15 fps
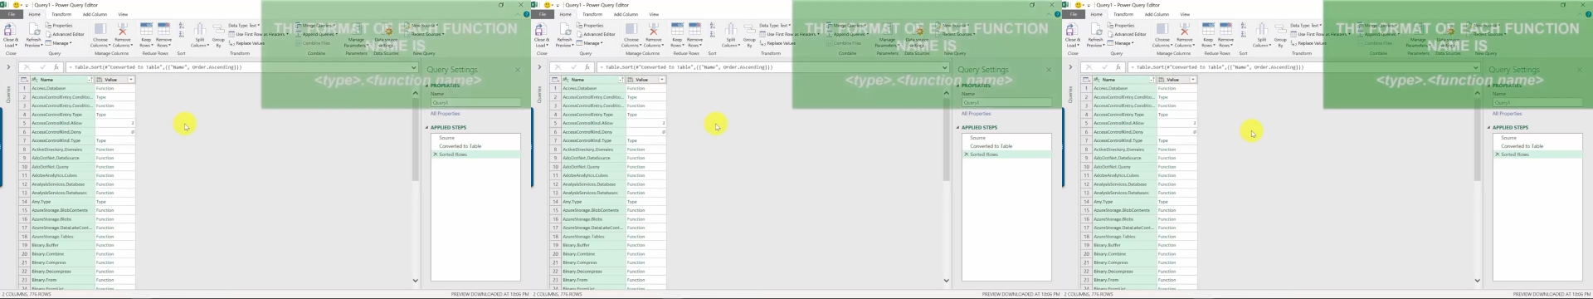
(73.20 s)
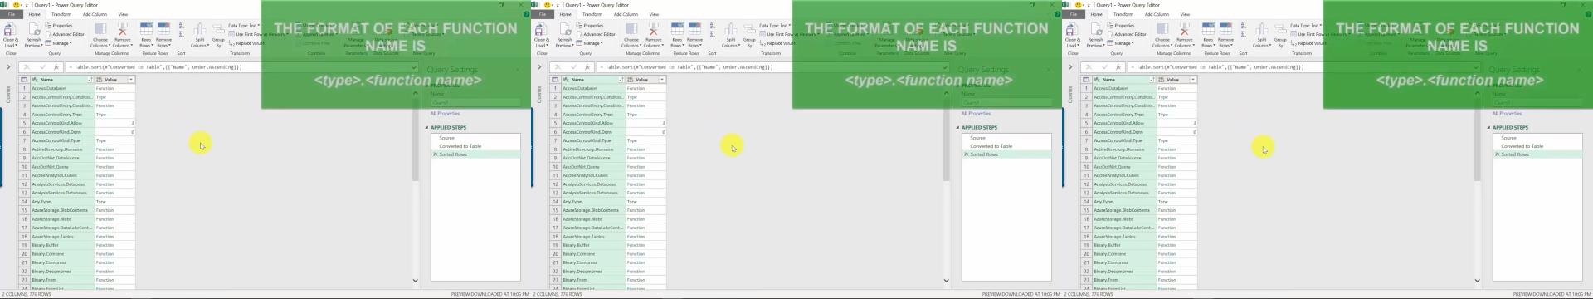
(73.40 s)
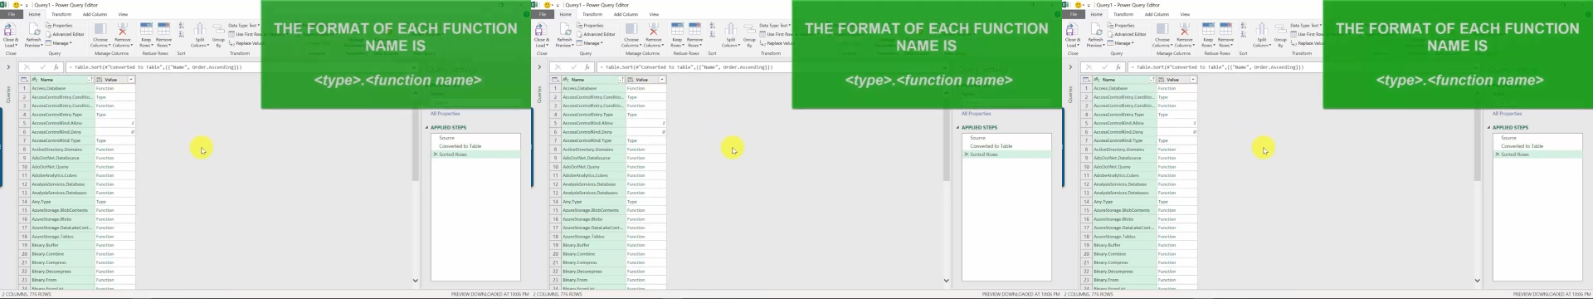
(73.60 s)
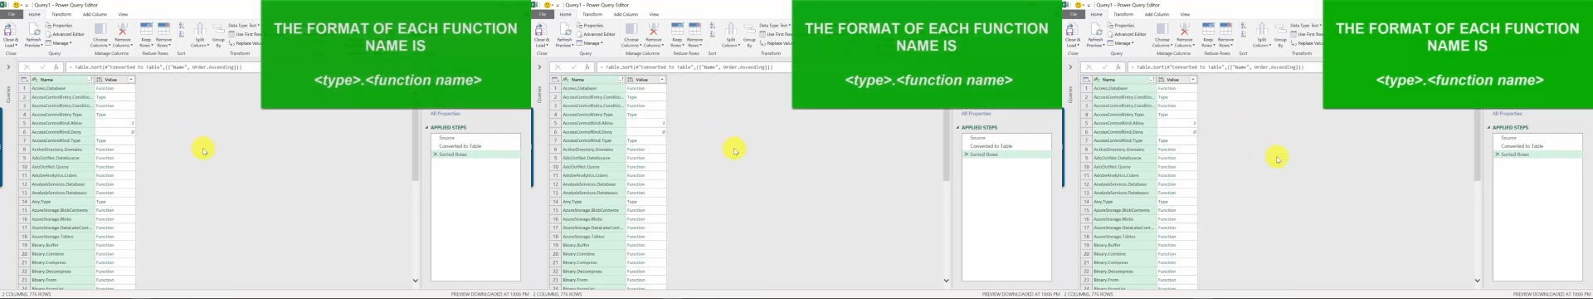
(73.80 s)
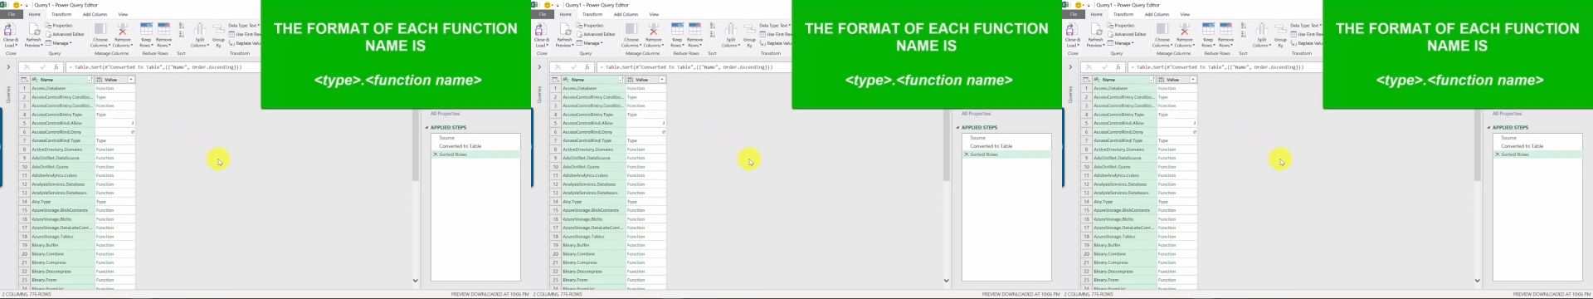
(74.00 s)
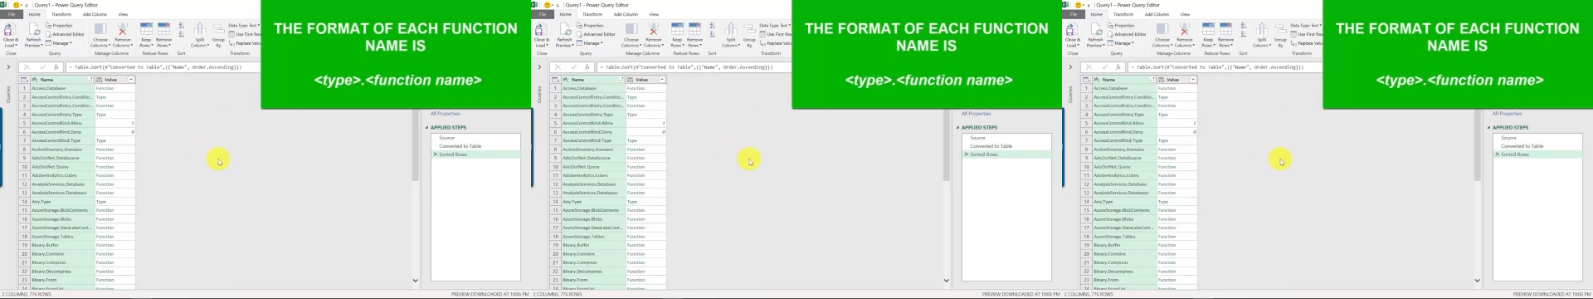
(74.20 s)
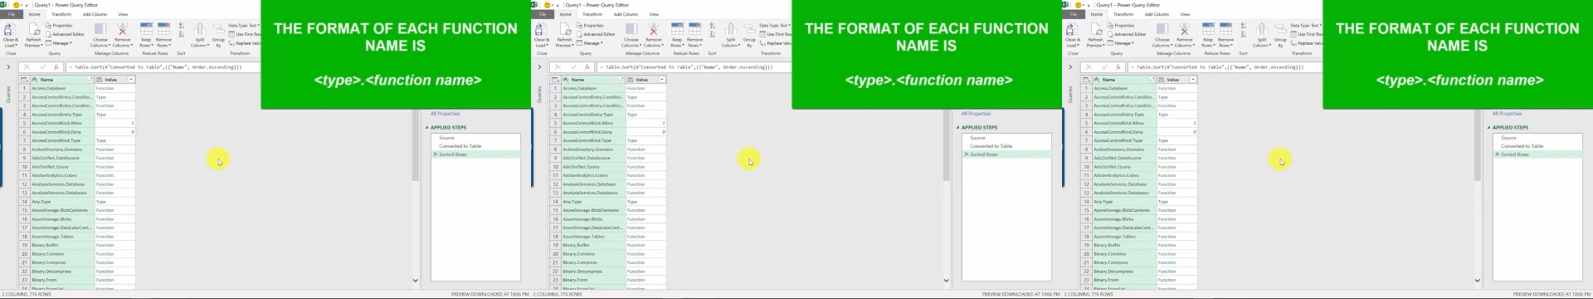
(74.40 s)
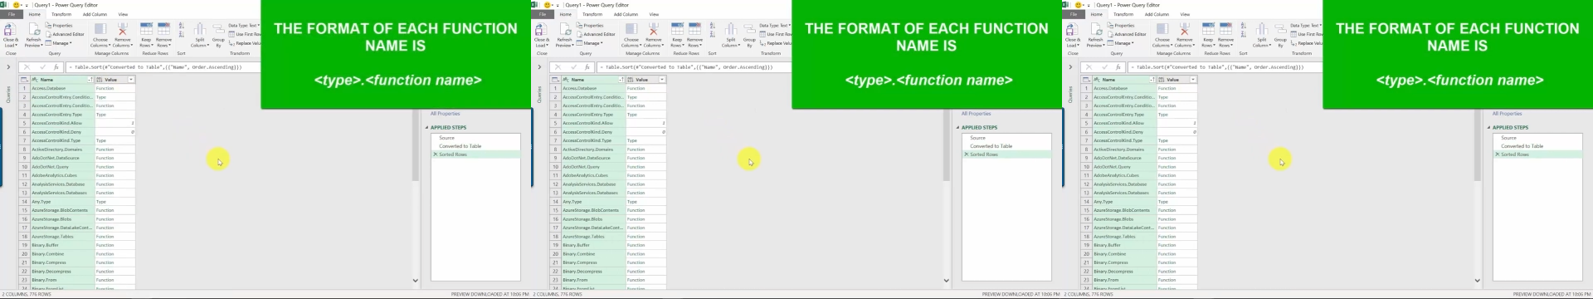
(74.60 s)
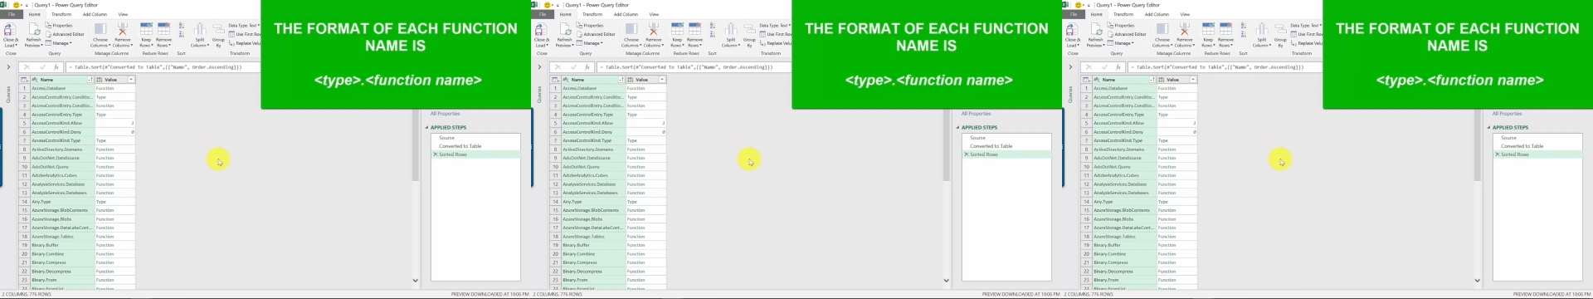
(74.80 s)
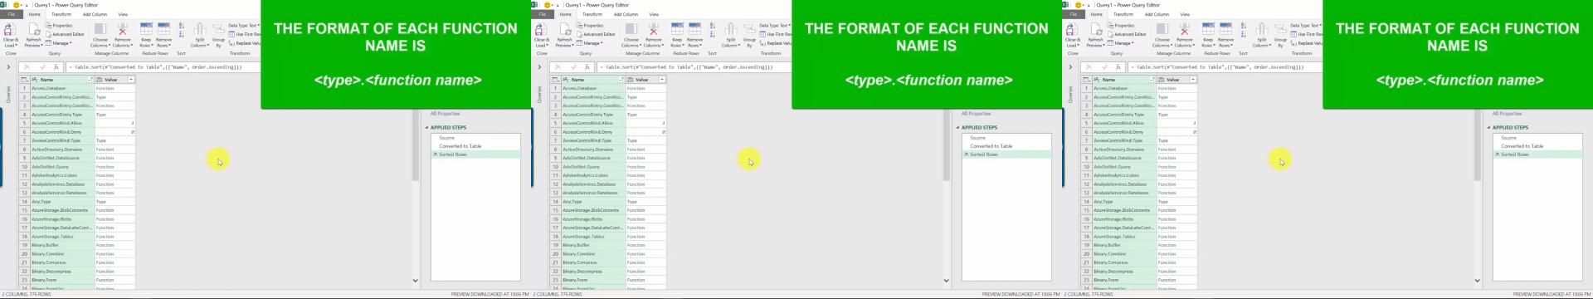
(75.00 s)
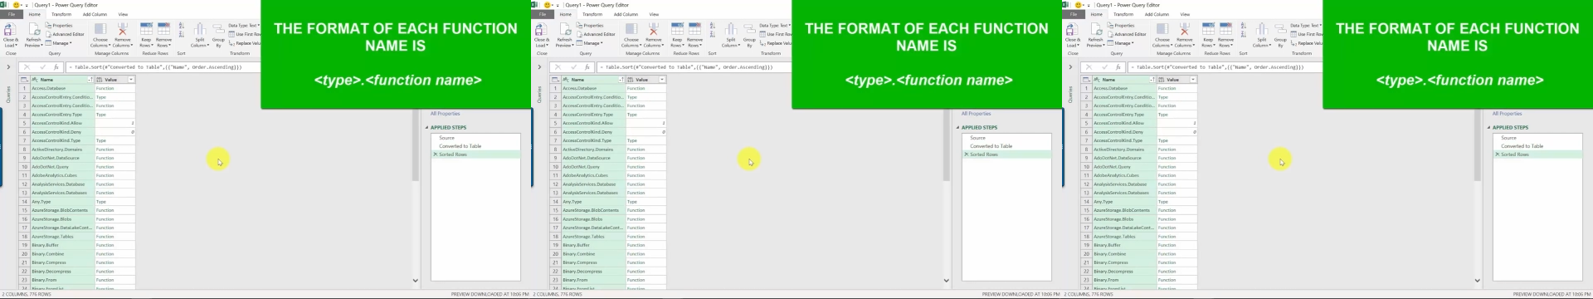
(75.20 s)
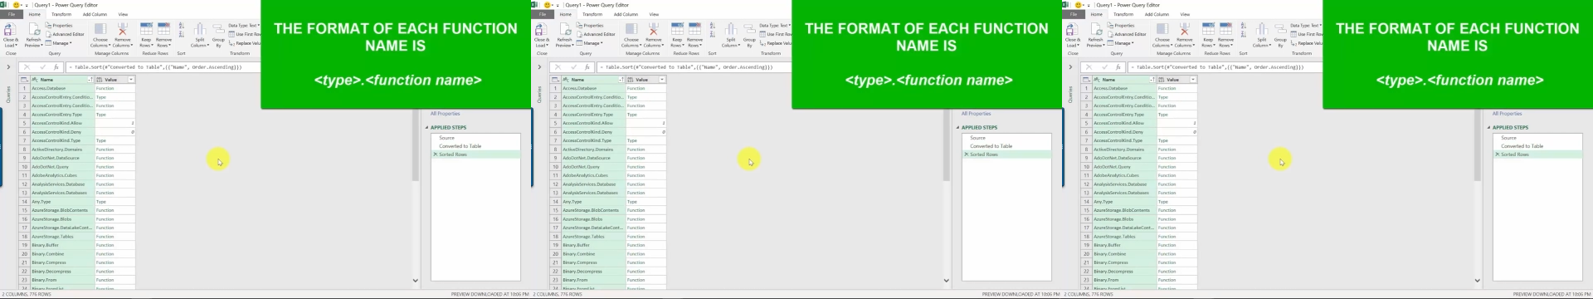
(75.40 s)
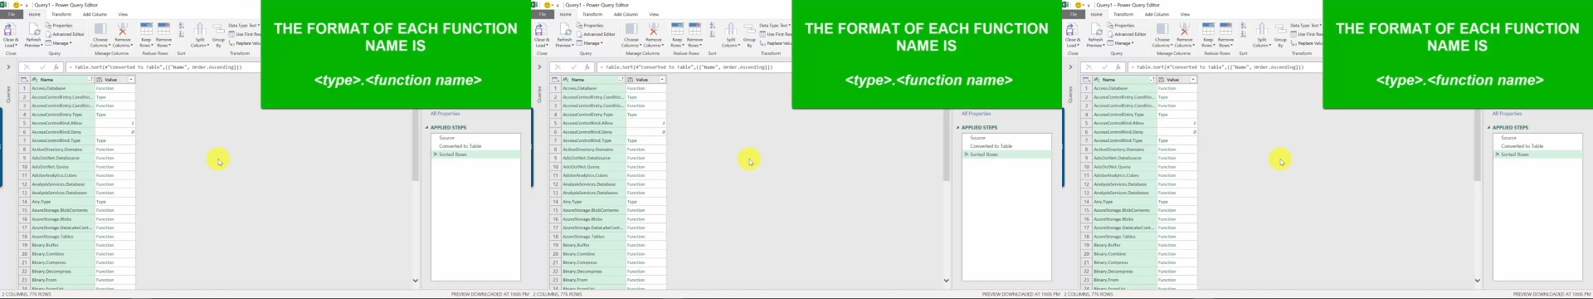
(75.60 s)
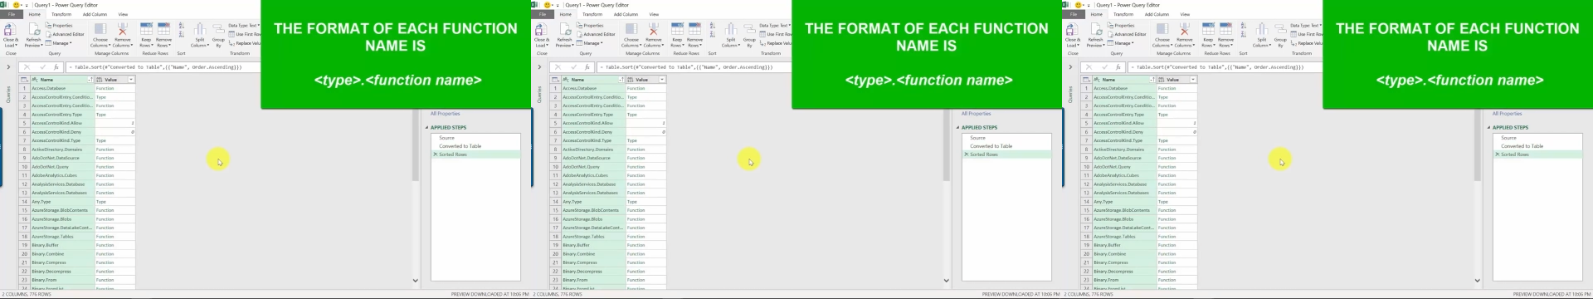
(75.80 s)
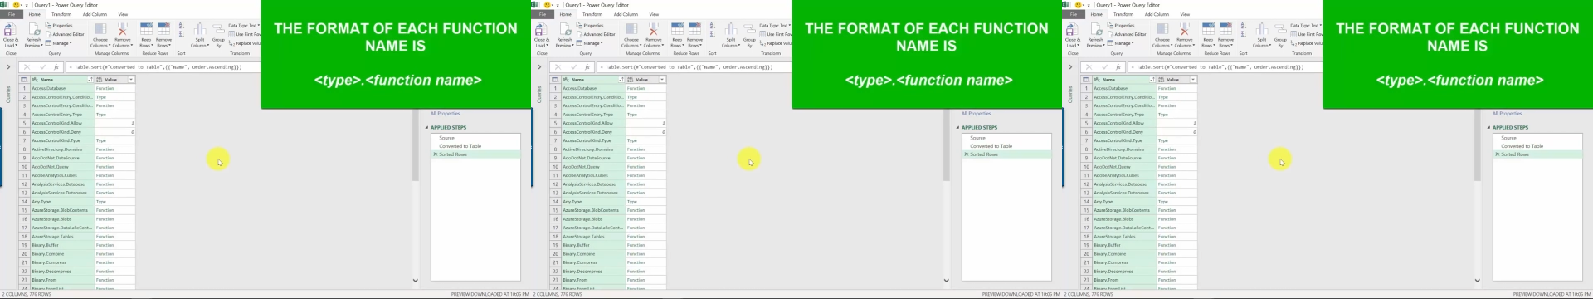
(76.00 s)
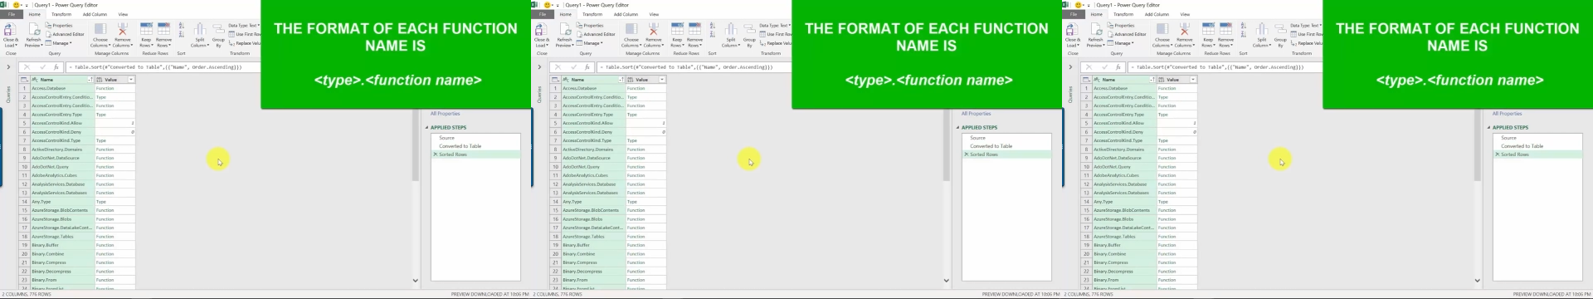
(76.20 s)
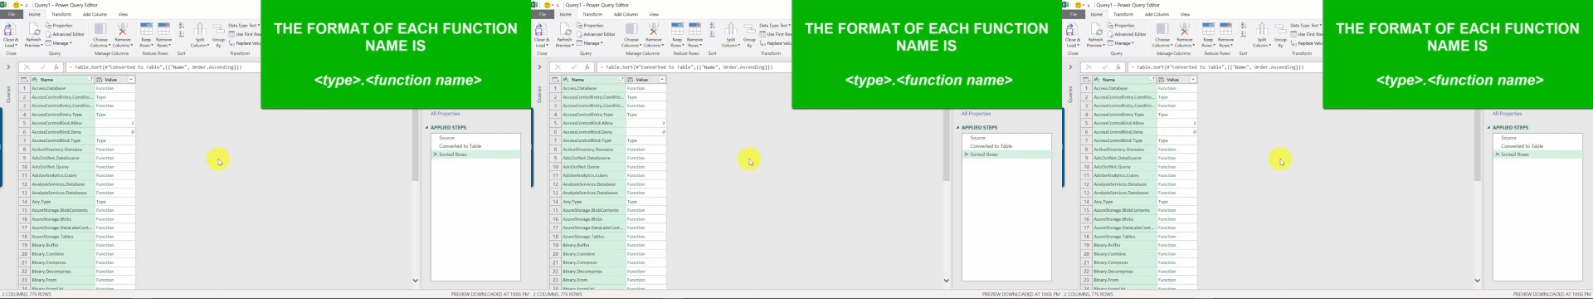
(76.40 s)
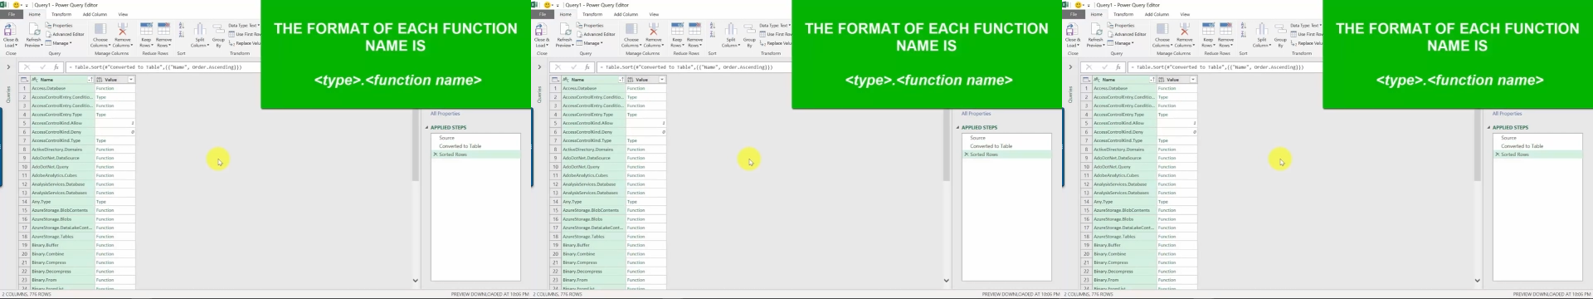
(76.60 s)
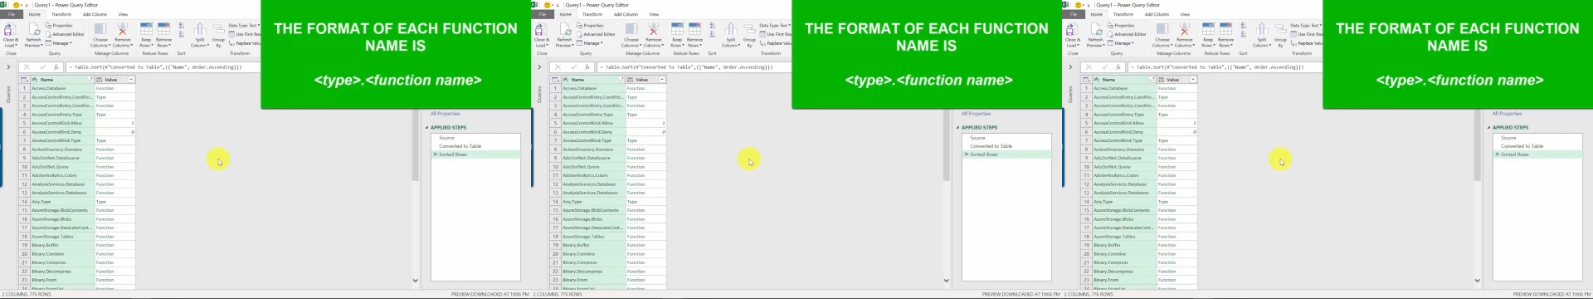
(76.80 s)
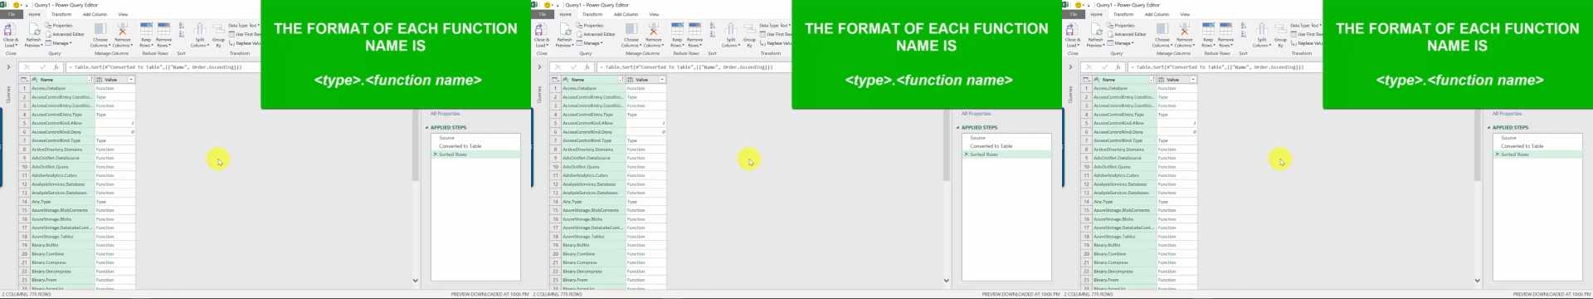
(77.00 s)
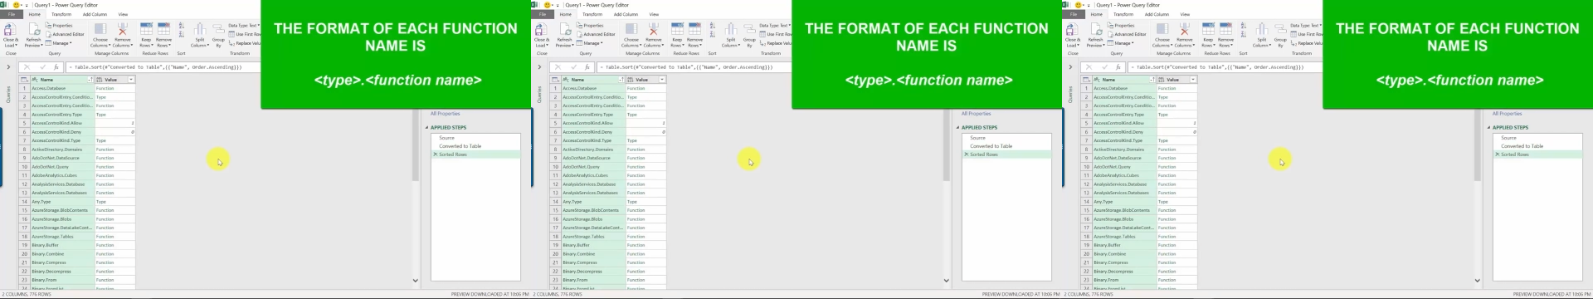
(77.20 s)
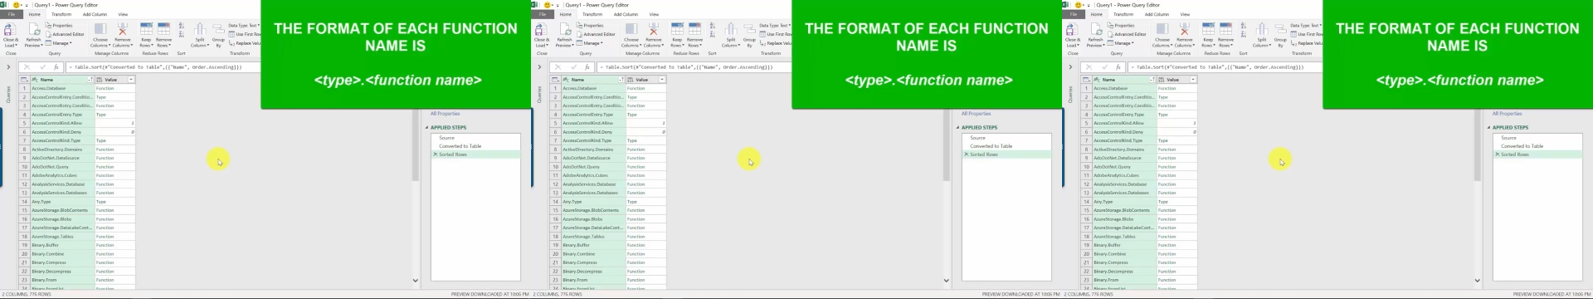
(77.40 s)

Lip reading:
Nobody's mouth can be seen.